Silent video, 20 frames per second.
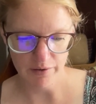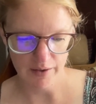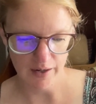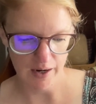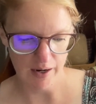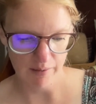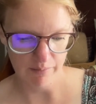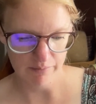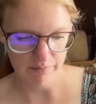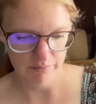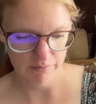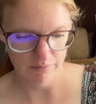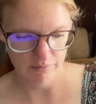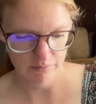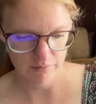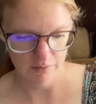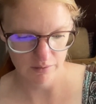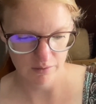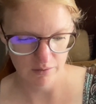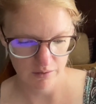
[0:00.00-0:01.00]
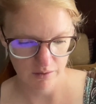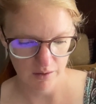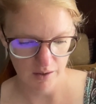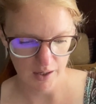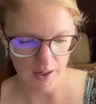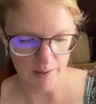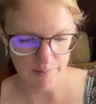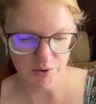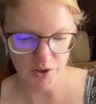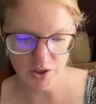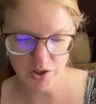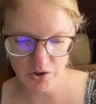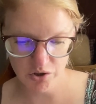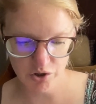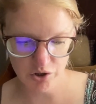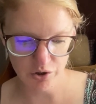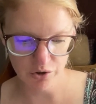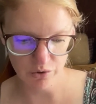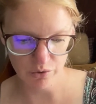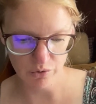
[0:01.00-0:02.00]
name. Just
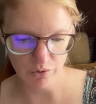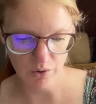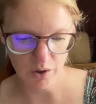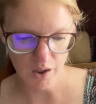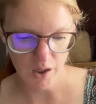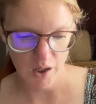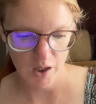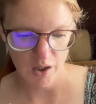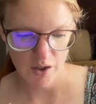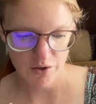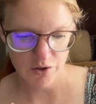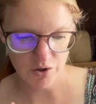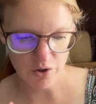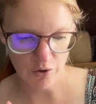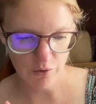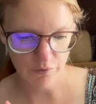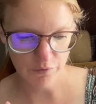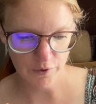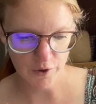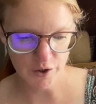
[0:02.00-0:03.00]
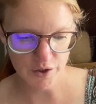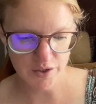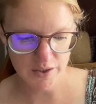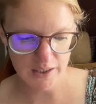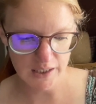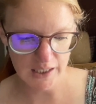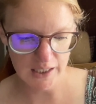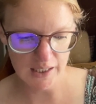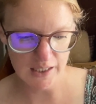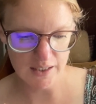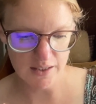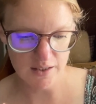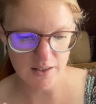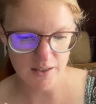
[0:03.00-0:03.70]
2. So first is